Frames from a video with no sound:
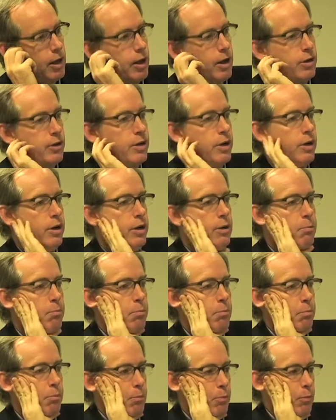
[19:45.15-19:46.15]
She
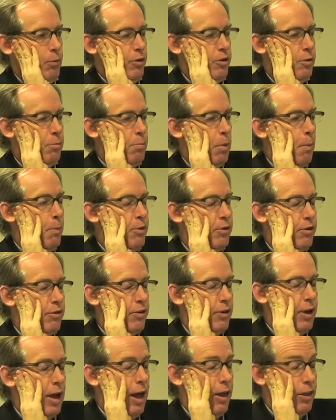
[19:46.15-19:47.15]
was the publisher of
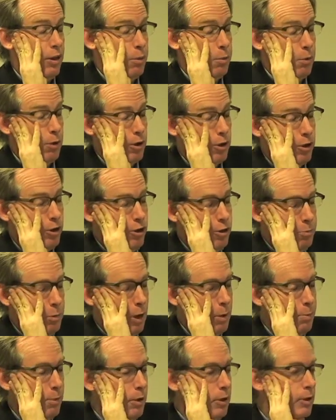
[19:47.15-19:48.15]
the Catholic Worker
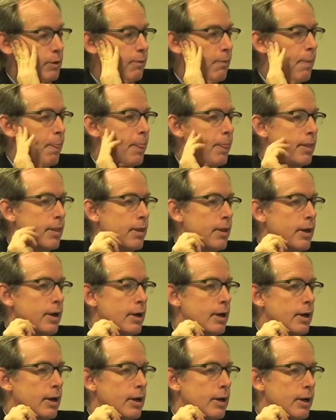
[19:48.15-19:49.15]
newspaper.
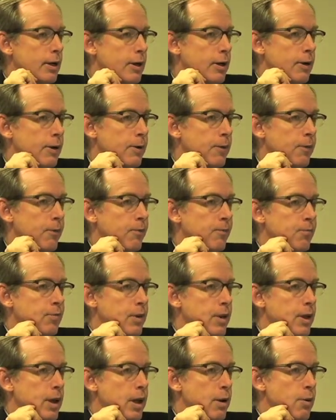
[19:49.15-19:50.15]
Uh,
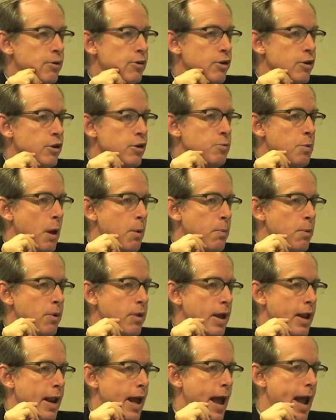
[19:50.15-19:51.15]
it was a newspaper
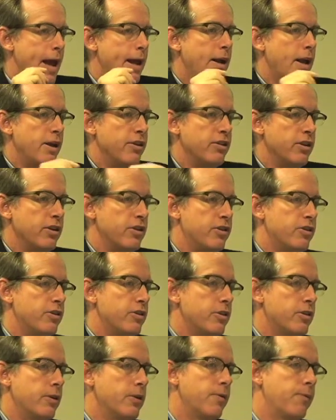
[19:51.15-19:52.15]
that had as
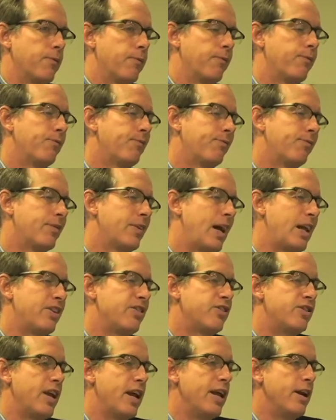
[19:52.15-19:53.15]
its, not
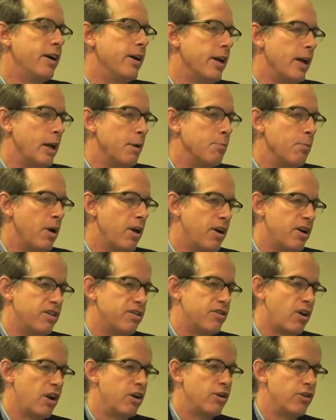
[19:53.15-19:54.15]
stated aim, but
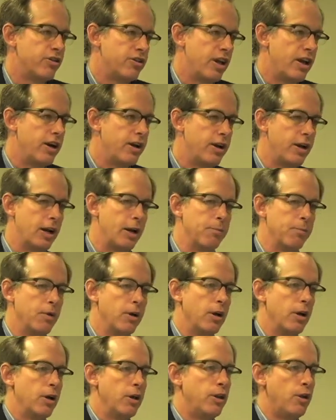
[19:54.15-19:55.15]
its understated aim,
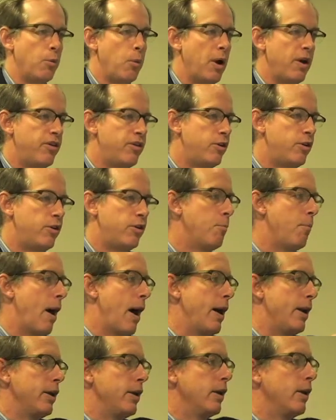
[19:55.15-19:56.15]
the wish to
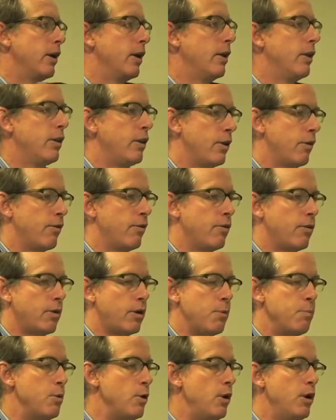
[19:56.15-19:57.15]
embody the
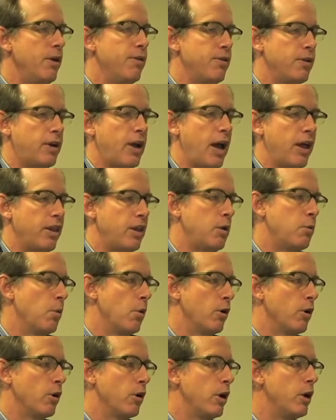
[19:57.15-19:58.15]
community of the Catholic
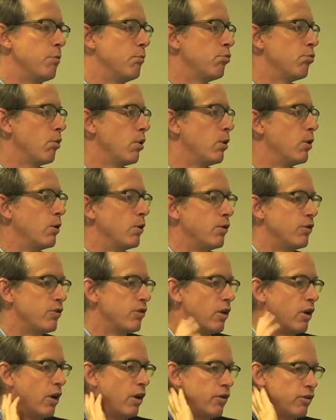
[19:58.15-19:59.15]
worker in prose.
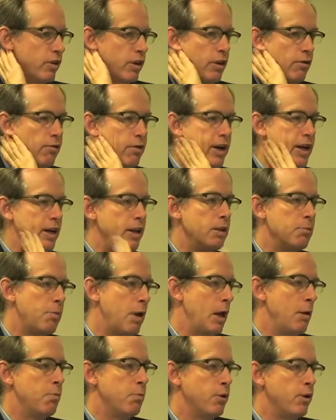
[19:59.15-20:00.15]
So that reading the
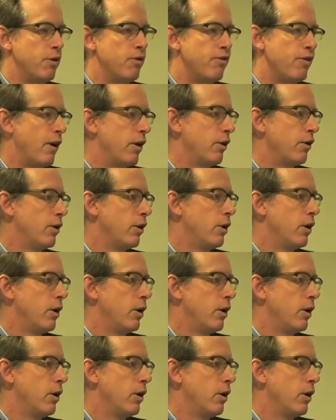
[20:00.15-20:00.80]
paper, you felt